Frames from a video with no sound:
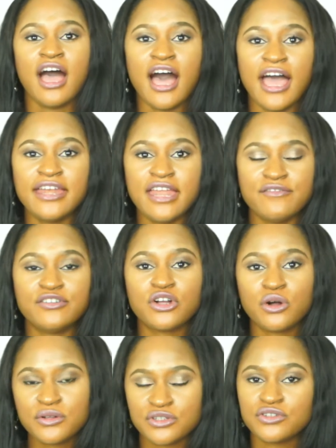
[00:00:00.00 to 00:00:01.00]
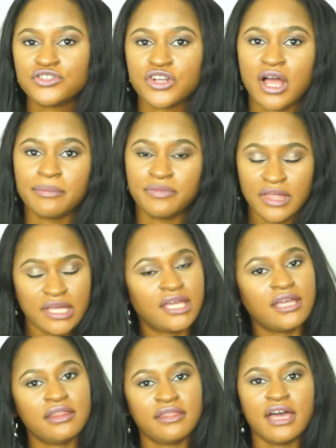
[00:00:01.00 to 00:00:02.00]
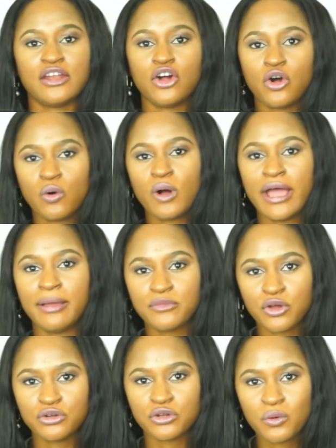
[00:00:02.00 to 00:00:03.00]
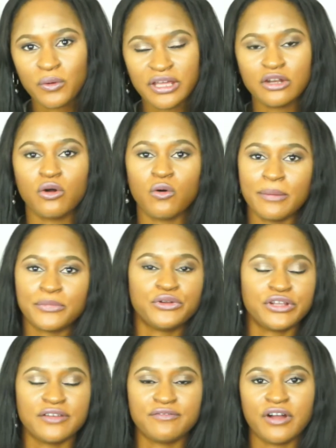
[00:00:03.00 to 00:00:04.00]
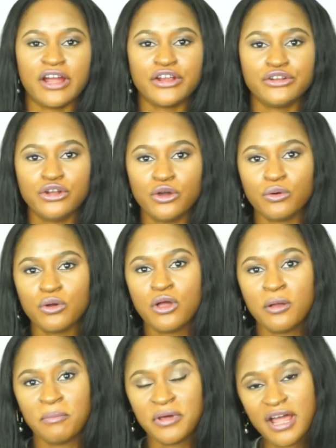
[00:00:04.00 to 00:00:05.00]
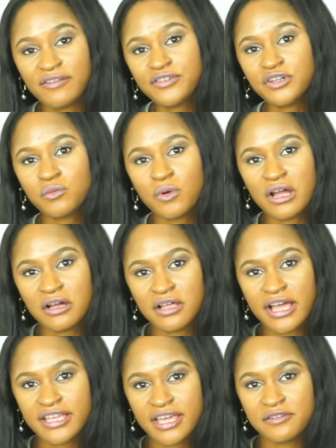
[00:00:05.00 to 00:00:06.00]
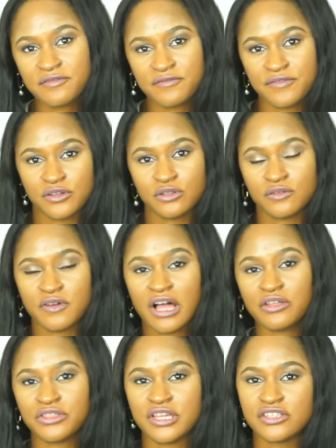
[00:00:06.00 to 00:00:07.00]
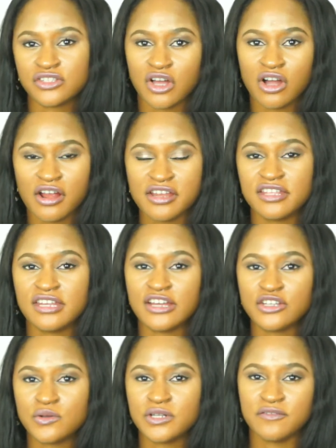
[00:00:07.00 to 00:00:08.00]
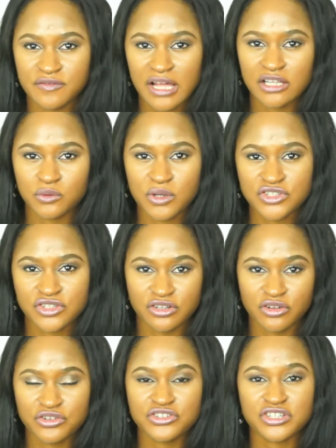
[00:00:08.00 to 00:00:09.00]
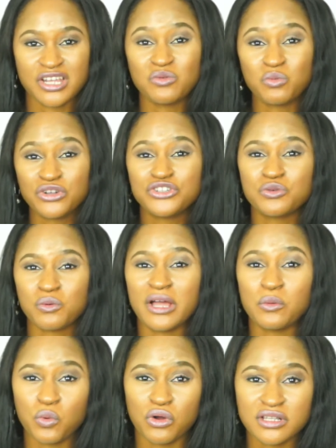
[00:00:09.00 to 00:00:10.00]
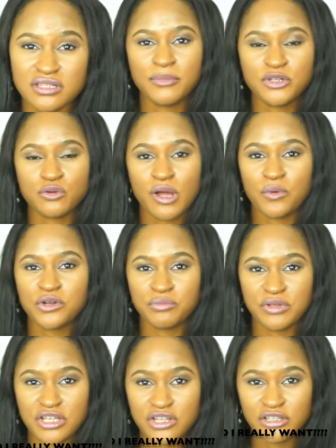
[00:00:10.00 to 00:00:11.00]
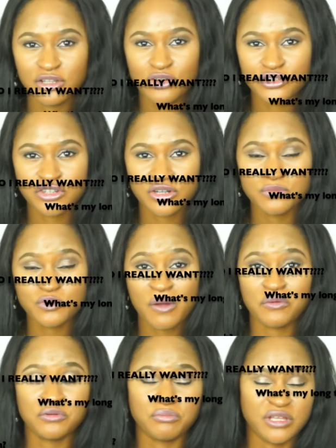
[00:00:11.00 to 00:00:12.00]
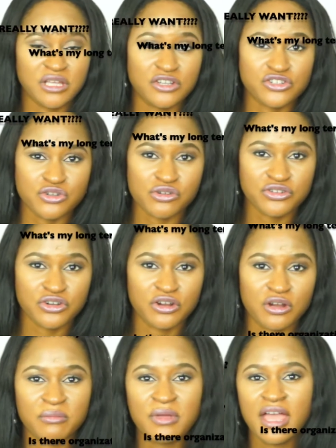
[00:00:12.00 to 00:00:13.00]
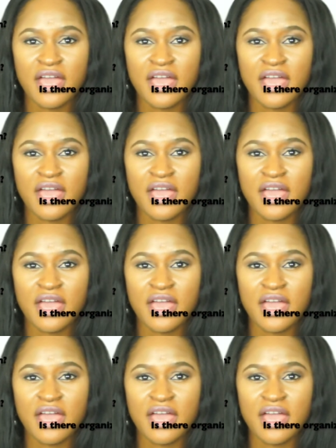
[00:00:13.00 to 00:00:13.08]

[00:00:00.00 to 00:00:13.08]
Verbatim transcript: I never go into a job thinking that, oh, I am going to quit or I'm going to get fired. No. But after a while, I get a feel of how things are, and then I do an evaluation and understand, what do I want? Do I want to be here long term? Do I want to be here short term?